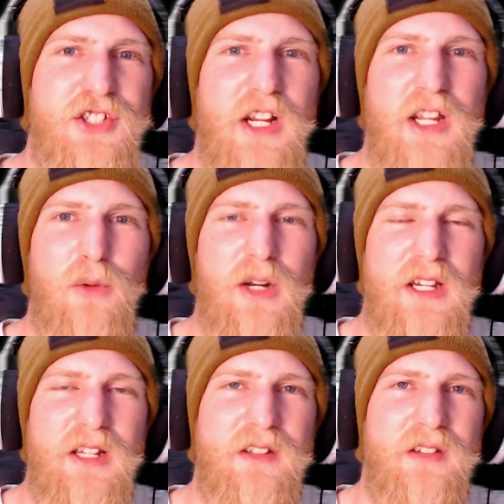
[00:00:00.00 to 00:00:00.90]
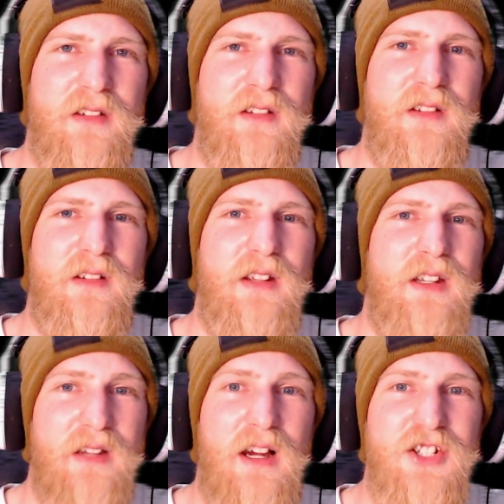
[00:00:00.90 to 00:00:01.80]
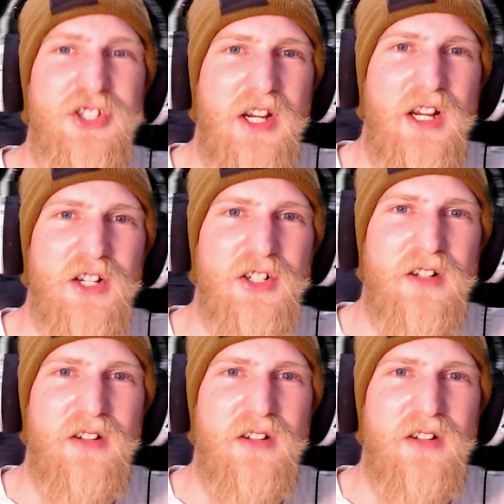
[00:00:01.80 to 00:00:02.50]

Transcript: checking what it hits is unchanged.